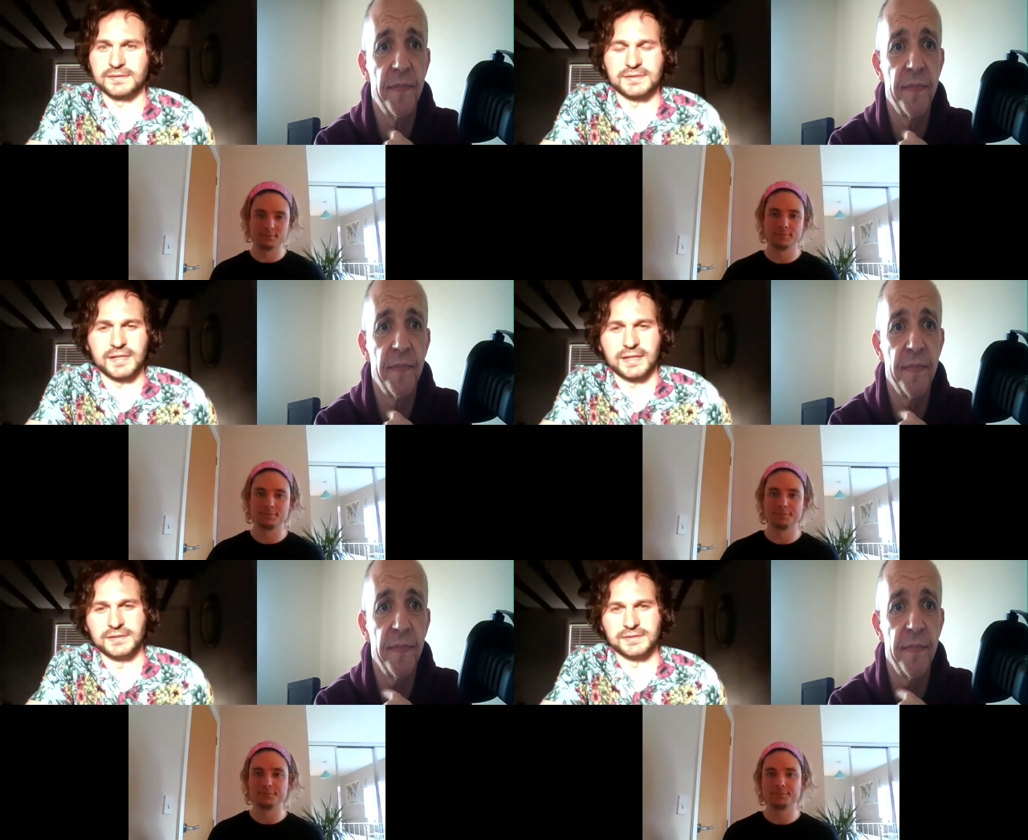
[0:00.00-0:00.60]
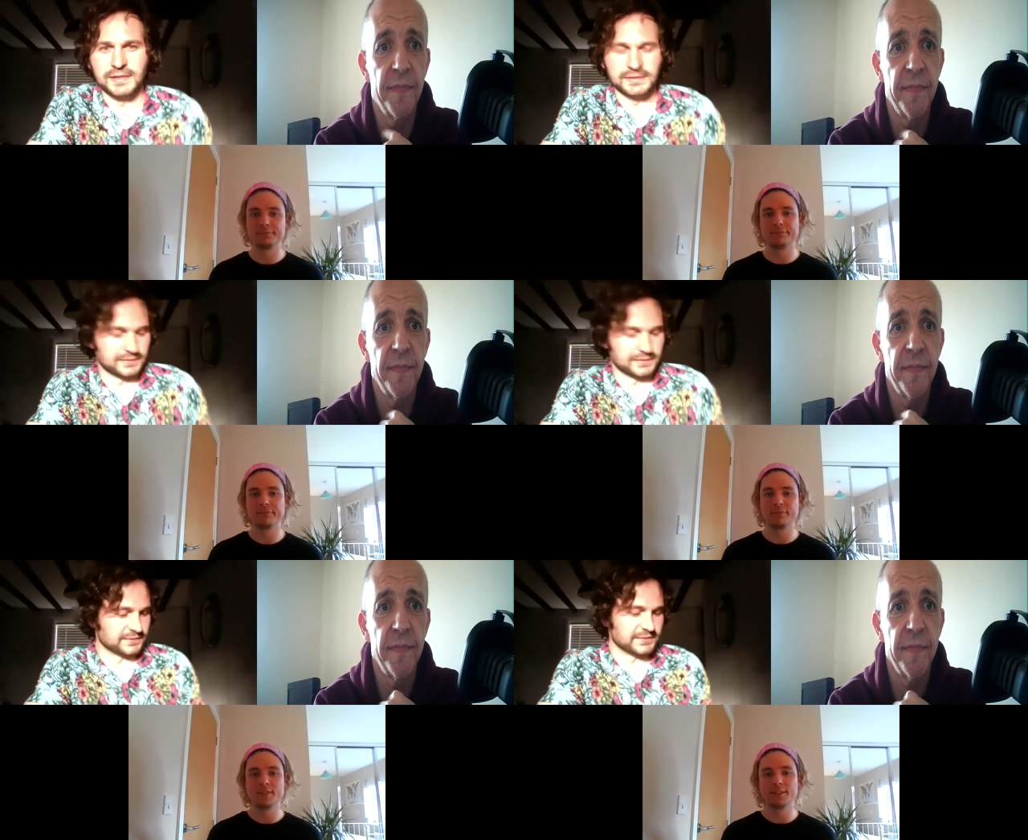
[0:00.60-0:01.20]
Speaker 1: second
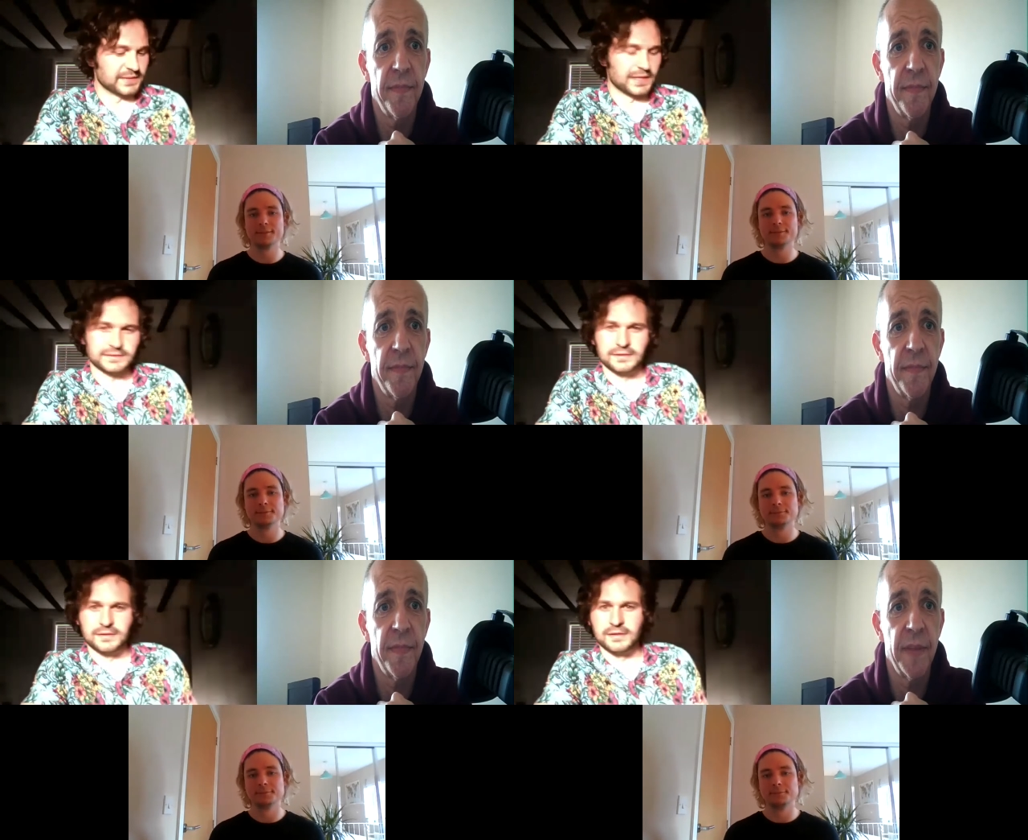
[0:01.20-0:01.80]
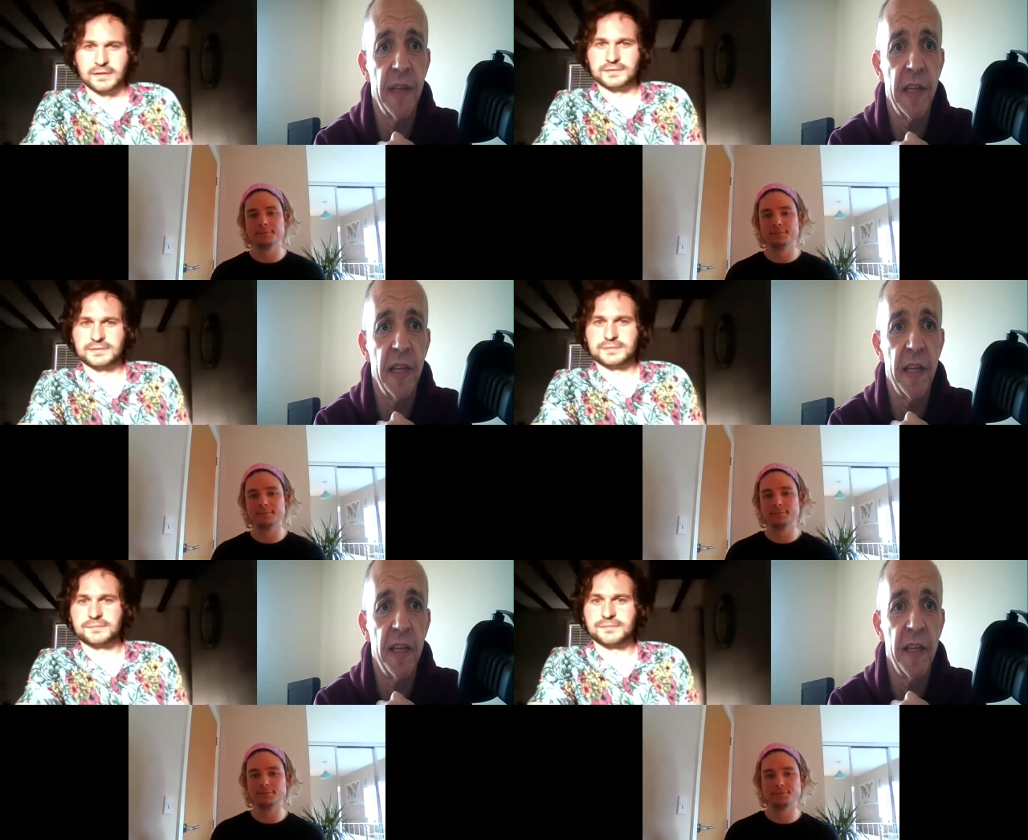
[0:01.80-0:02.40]
season, that's a test, and it?
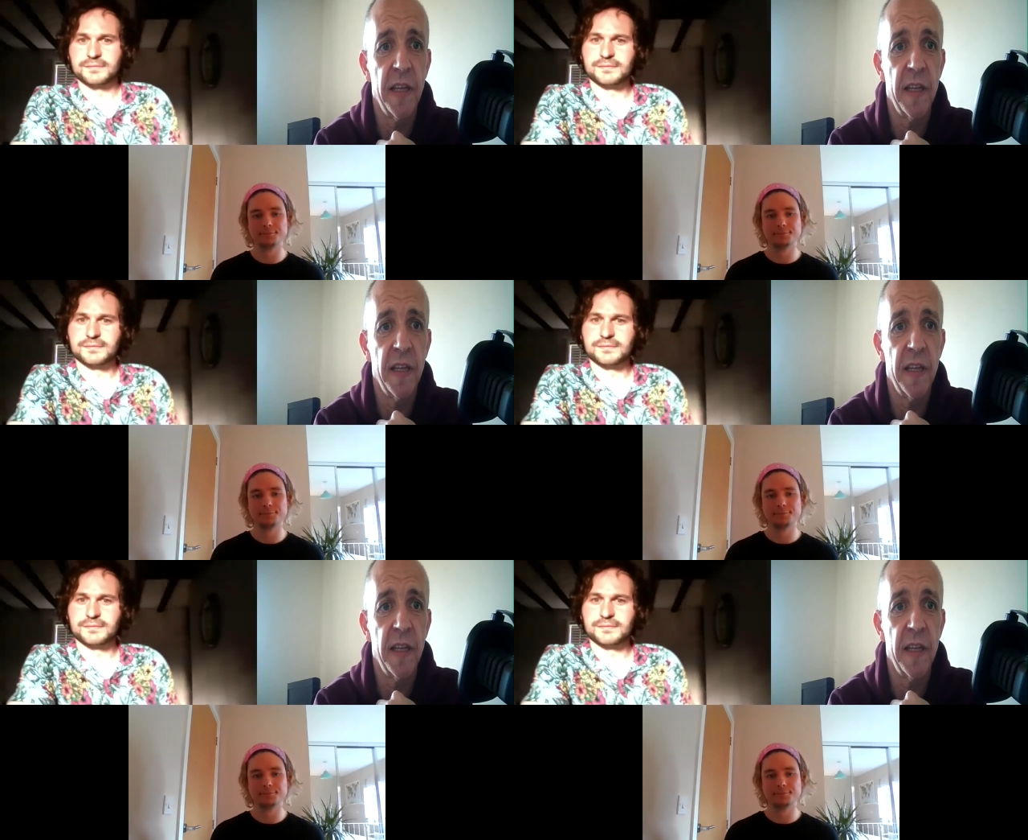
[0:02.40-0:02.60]
It's,